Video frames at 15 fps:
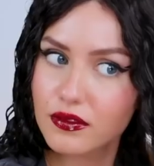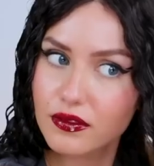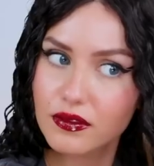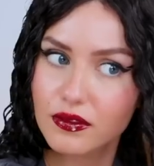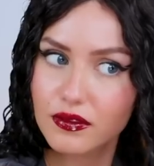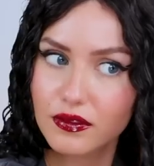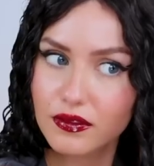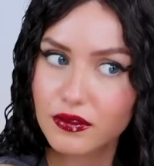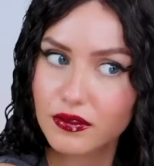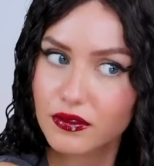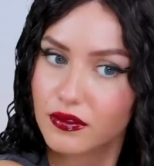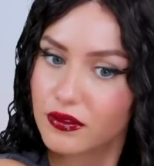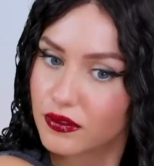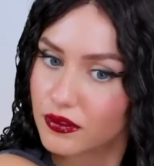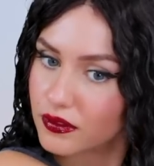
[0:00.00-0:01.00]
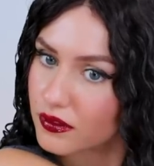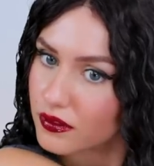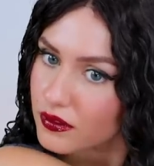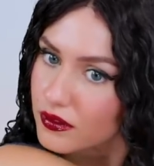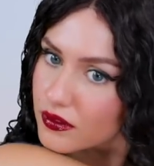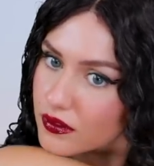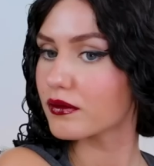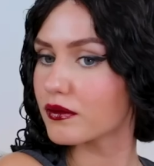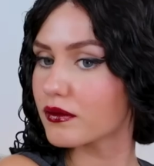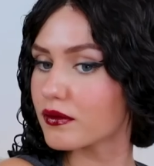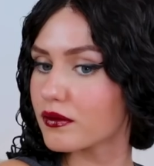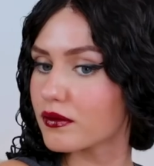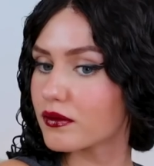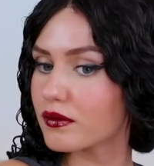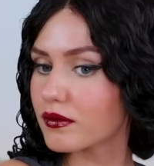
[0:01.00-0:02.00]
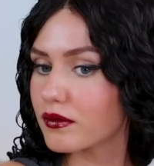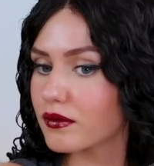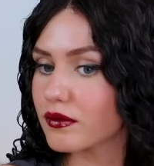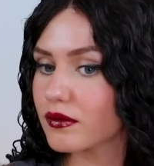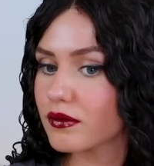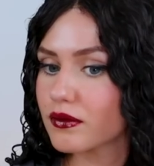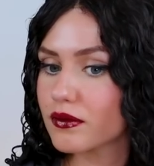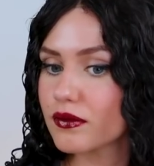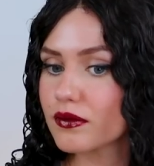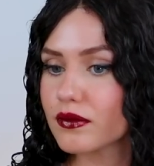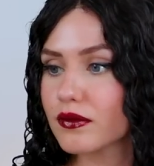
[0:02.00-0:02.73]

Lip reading: (no one is talking)